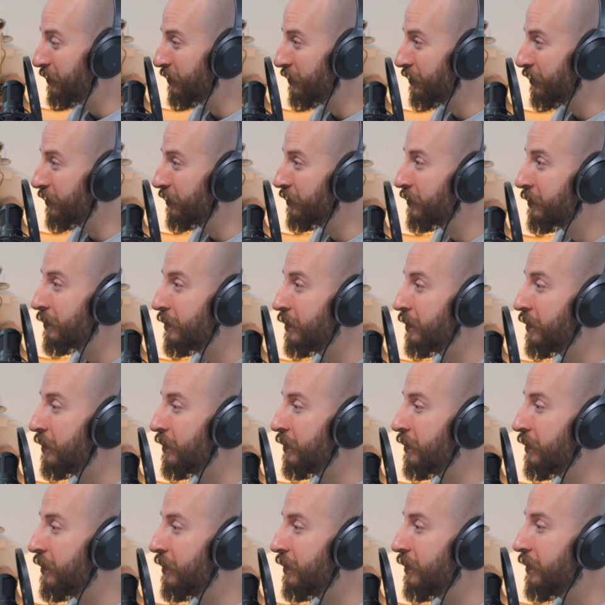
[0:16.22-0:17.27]
girl.
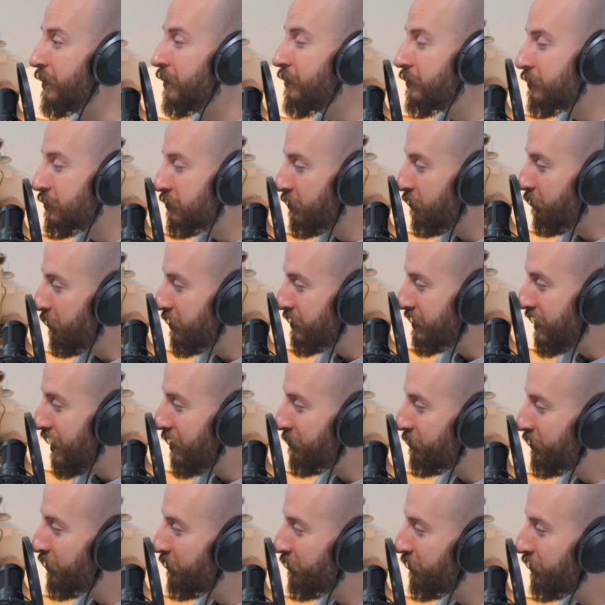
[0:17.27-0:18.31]
So what's
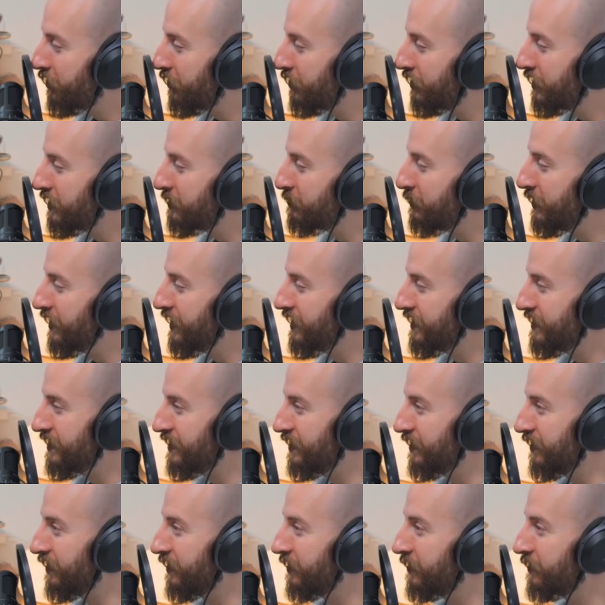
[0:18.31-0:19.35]
happening with all these piggies
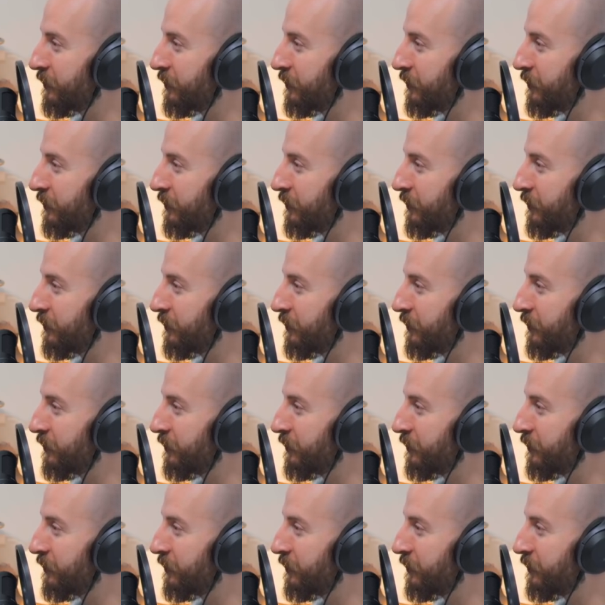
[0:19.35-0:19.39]
here?